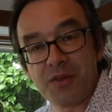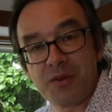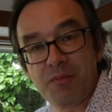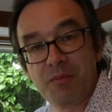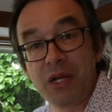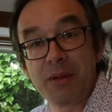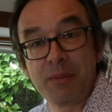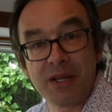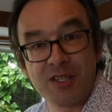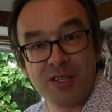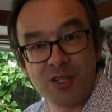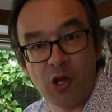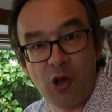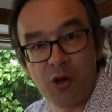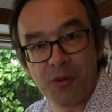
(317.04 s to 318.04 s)

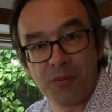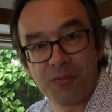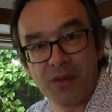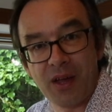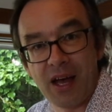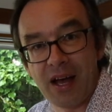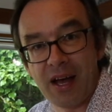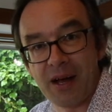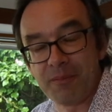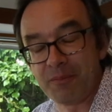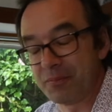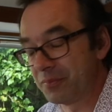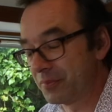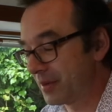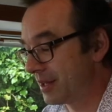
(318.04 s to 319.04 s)
millimeters long.
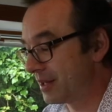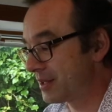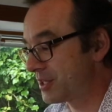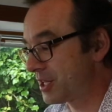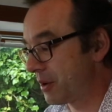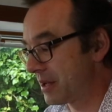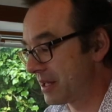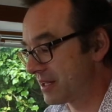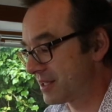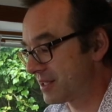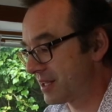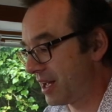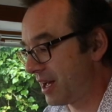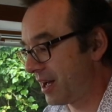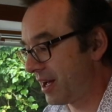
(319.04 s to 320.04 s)
So
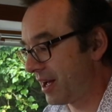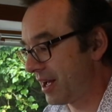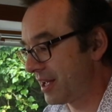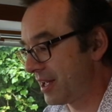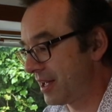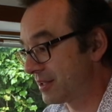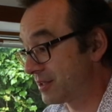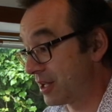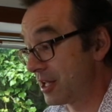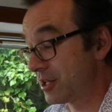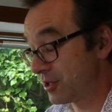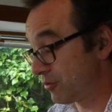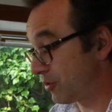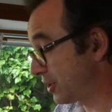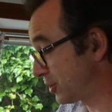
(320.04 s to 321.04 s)
it's a
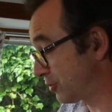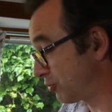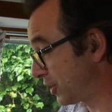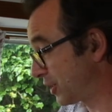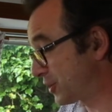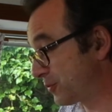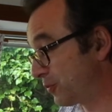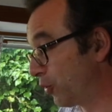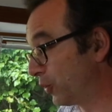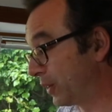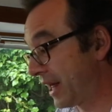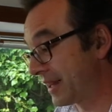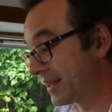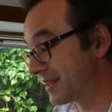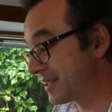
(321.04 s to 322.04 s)
really small
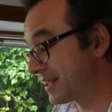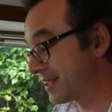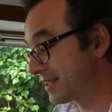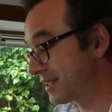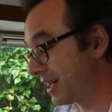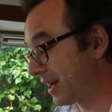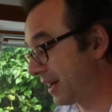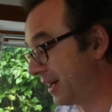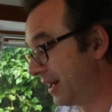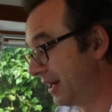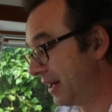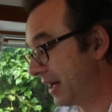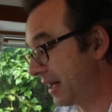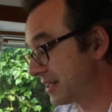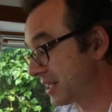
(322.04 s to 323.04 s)
lens.
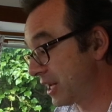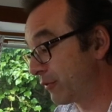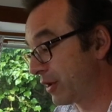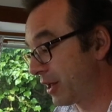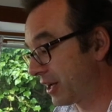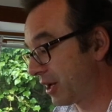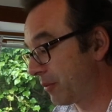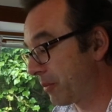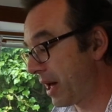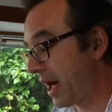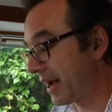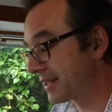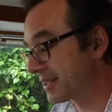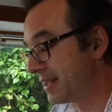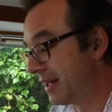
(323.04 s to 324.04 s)
It's lovely and
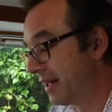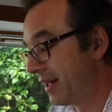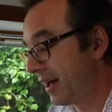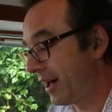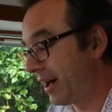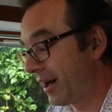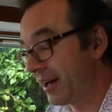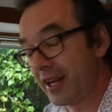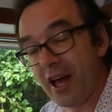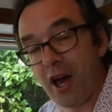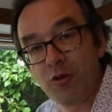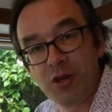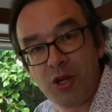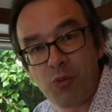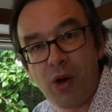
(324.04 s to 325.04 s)
compact, and it
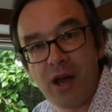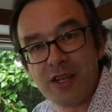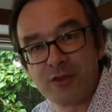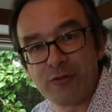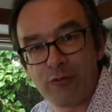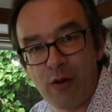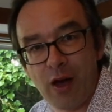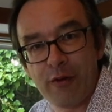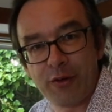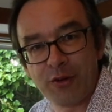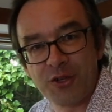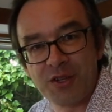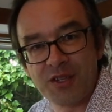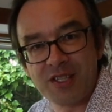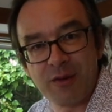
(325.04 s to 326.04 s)
only weighs
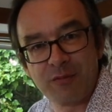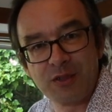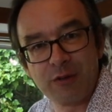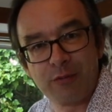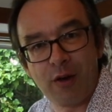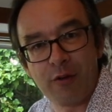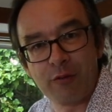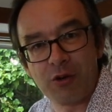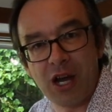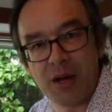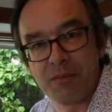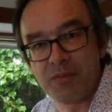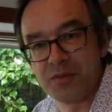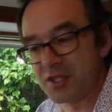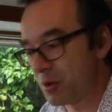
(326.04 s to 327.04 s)
575
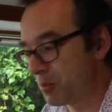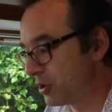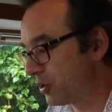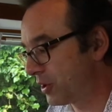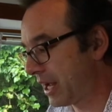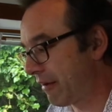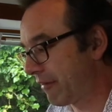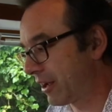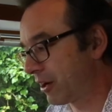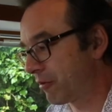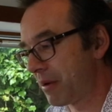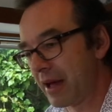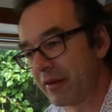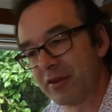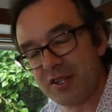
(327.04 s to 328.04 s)
grams. So when you're carrying it
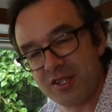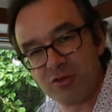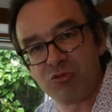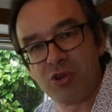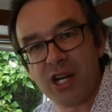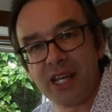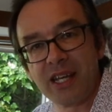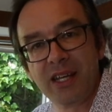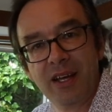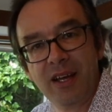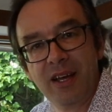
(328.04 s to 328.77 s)
around, it's a really